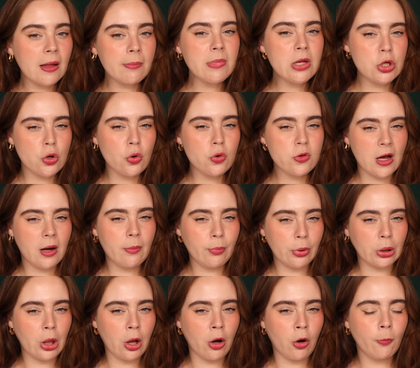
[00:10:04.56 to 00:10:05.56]
let me know down
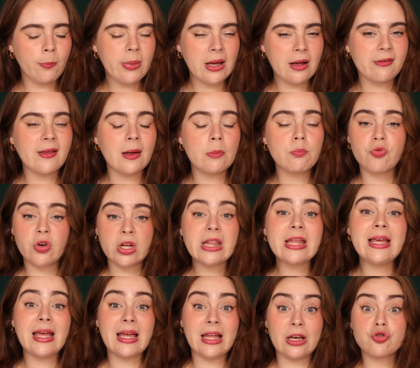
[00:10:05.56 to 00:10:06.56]
below because I'm
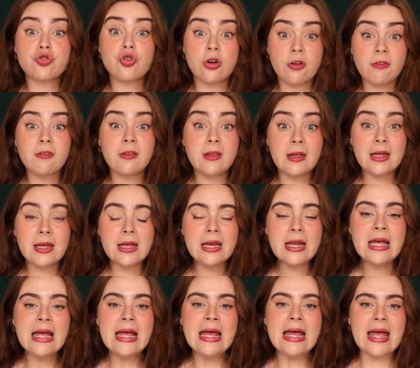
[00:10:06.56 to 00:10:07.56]
really
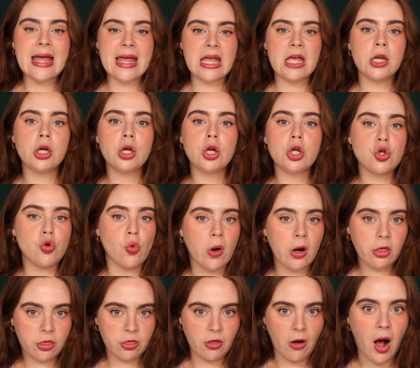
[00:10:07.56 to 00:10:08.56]
interested in your
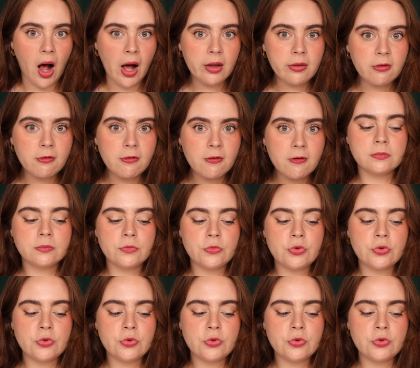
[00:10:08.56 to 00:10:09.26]
thoughts